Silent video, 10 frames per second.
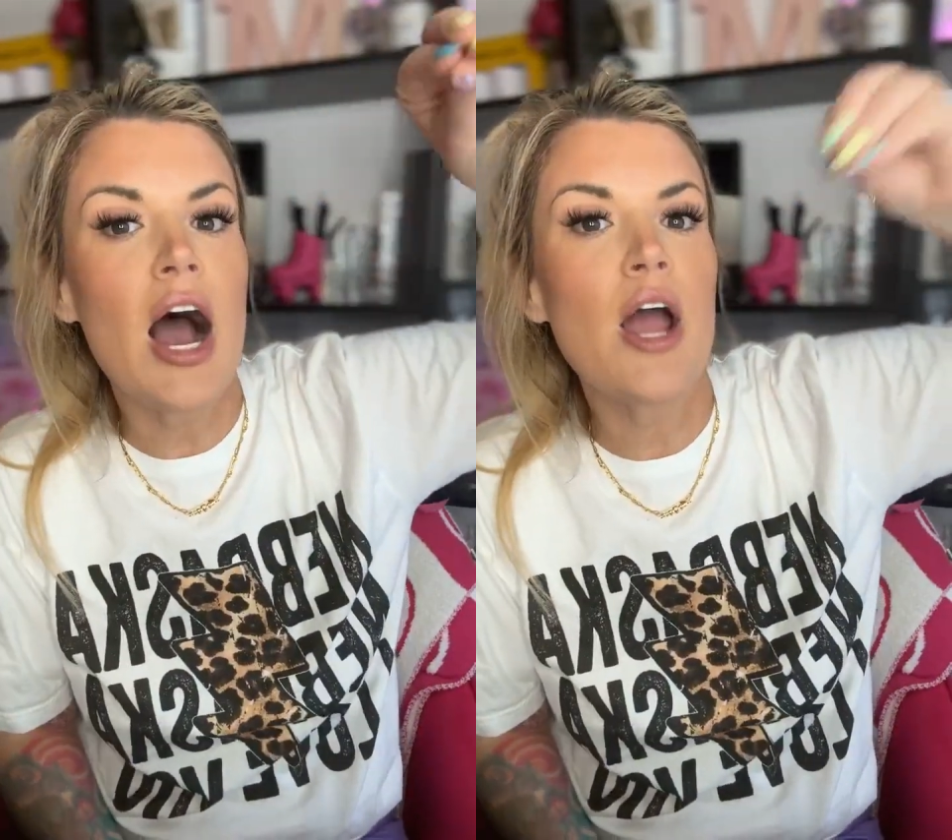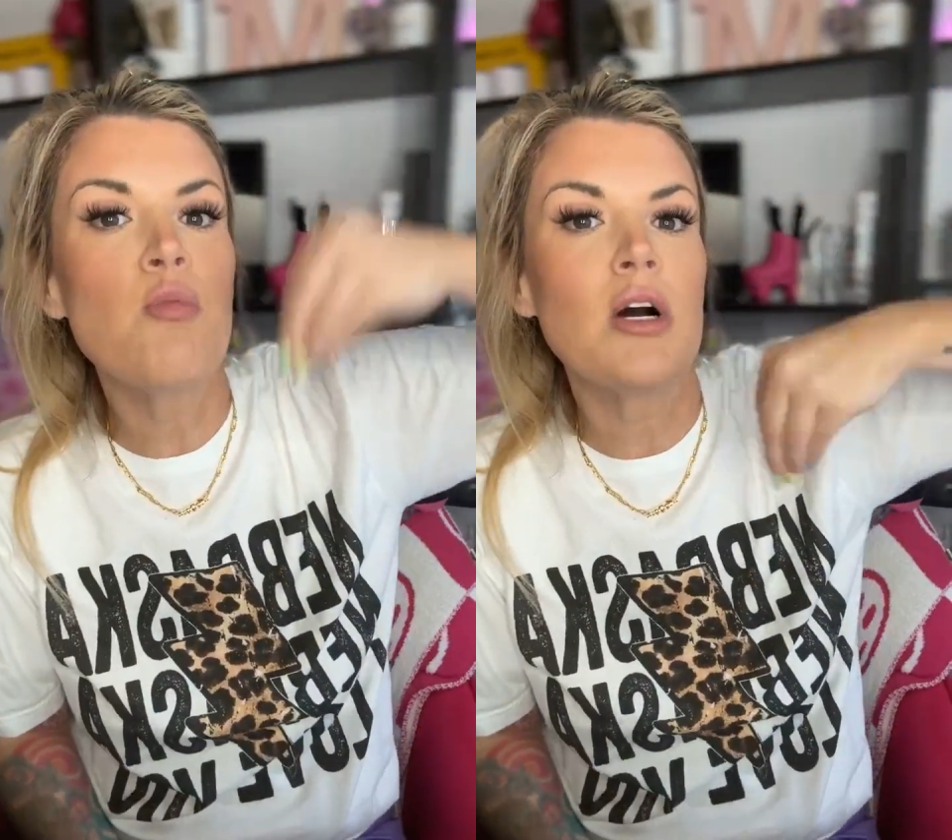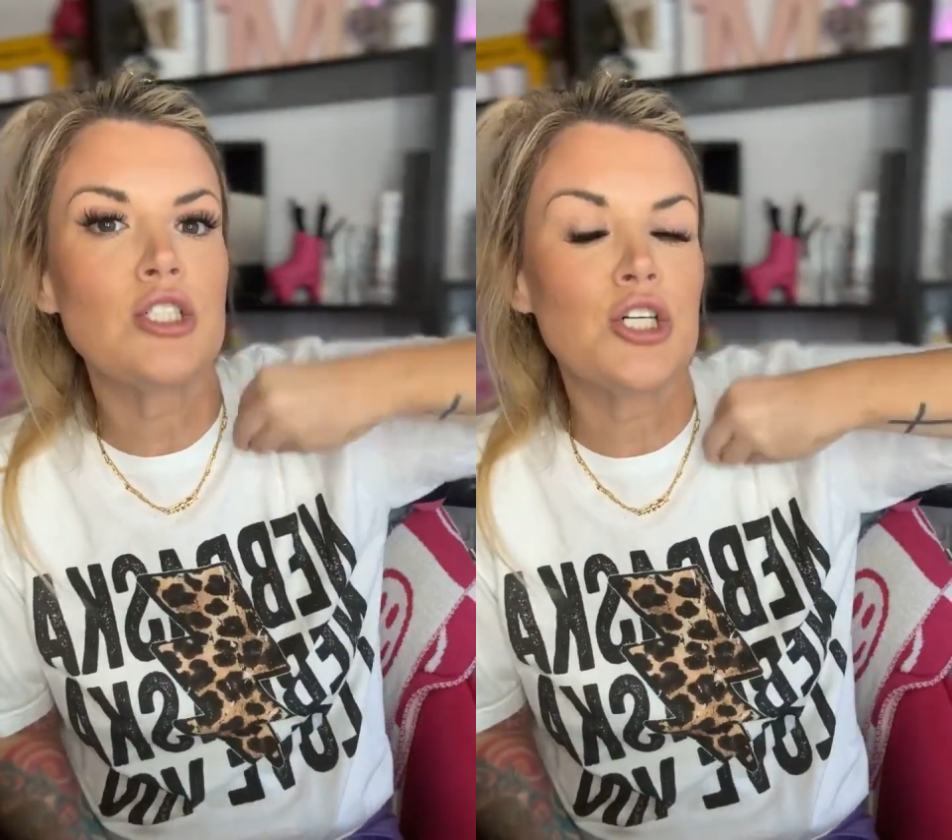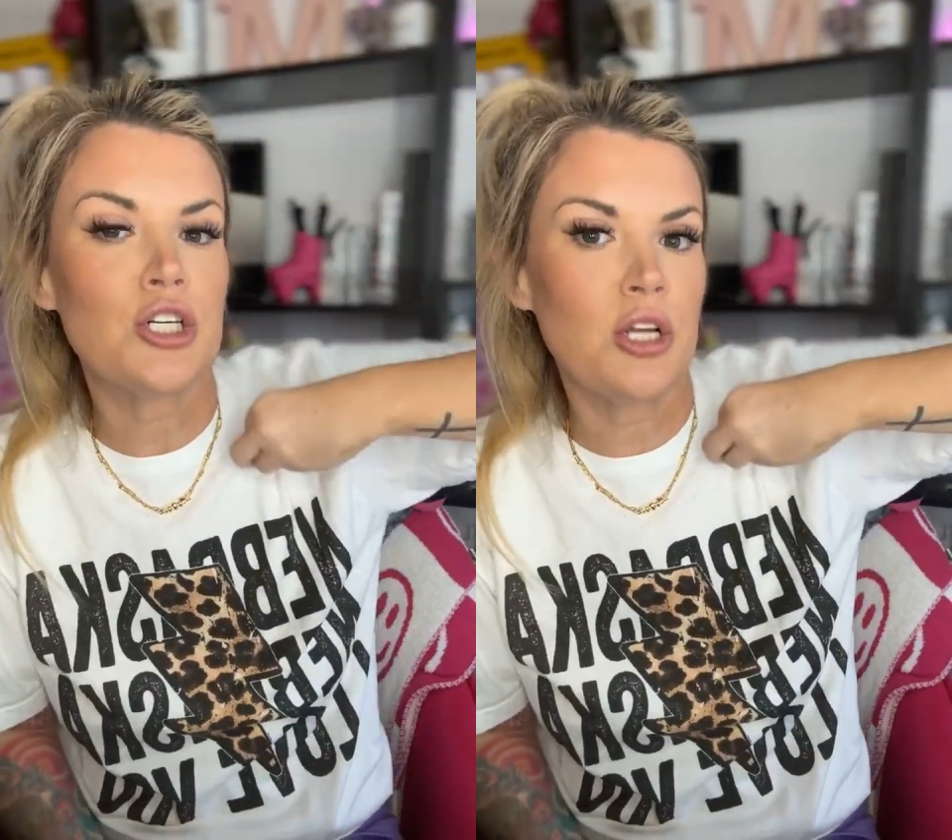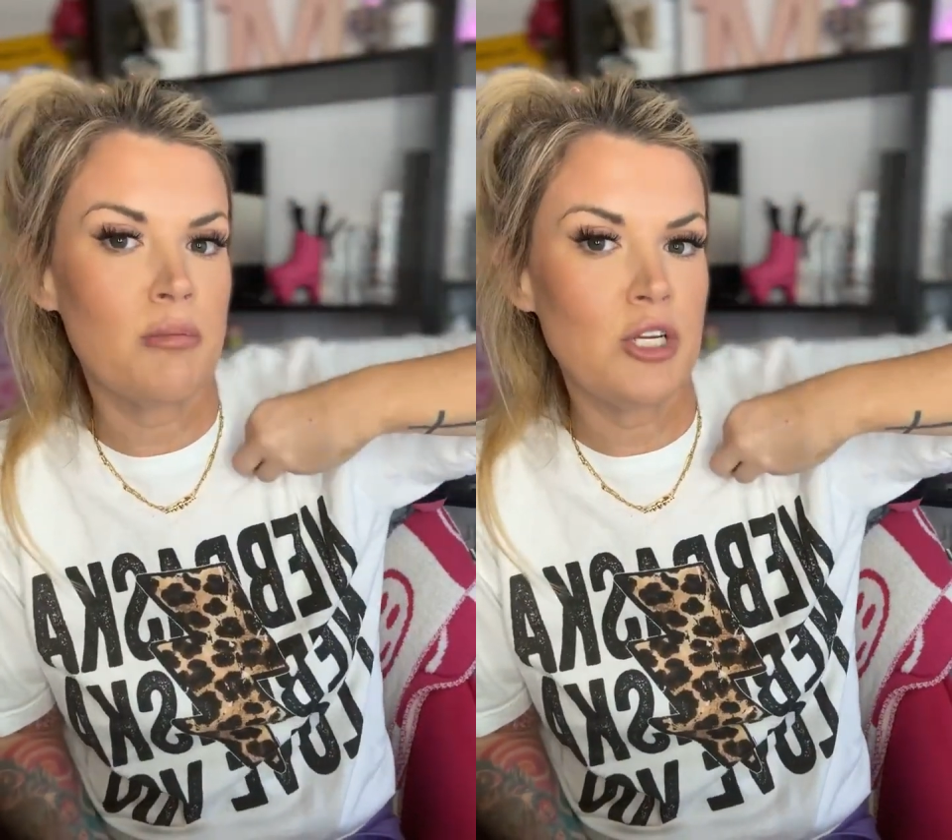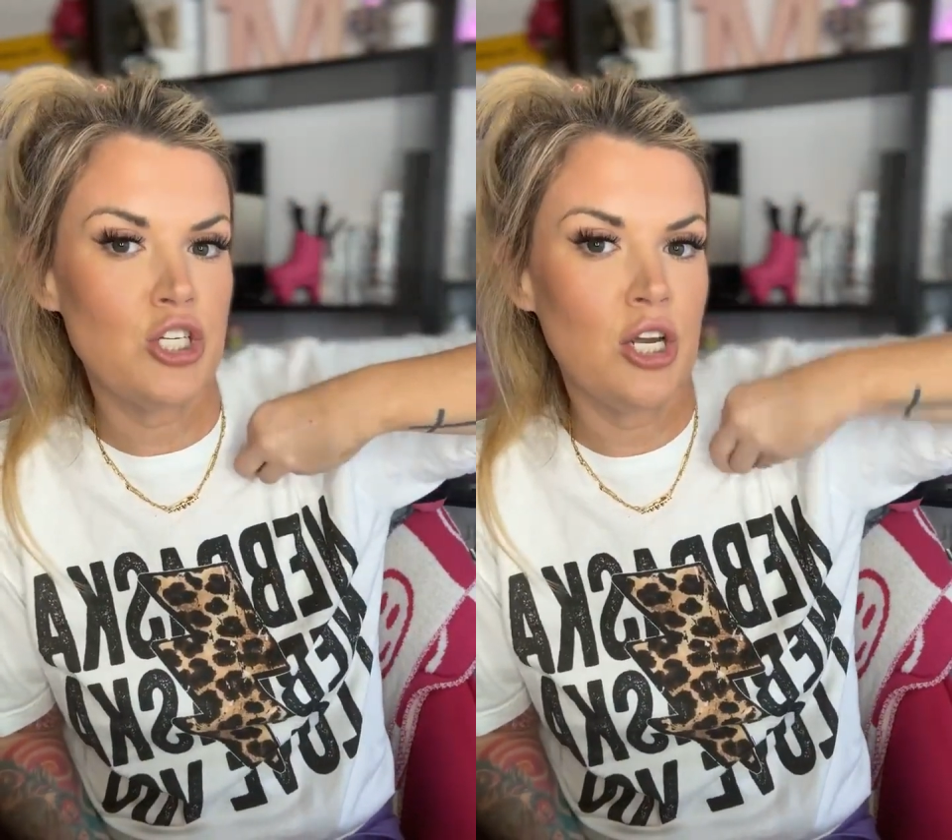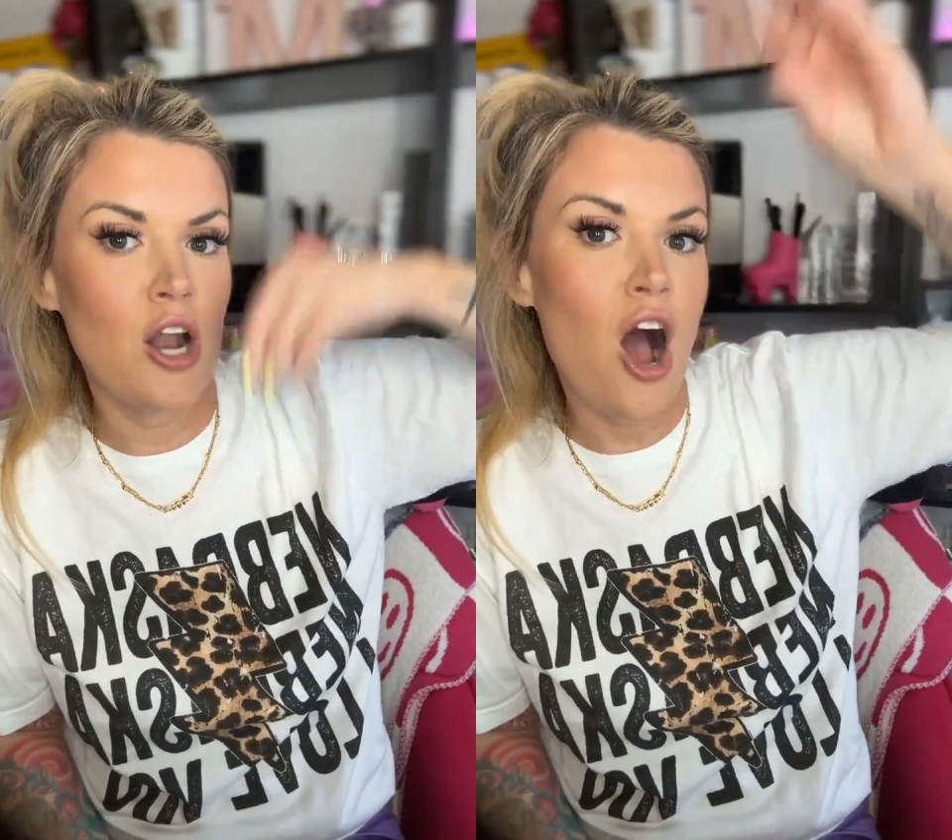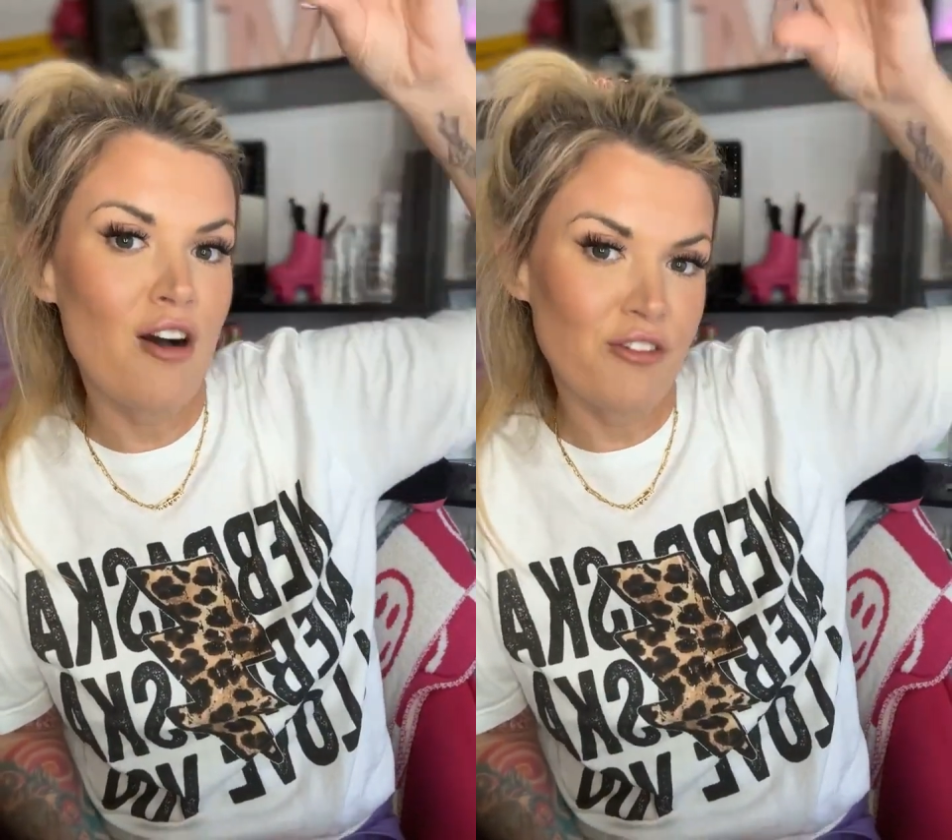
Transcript: I want to earn commission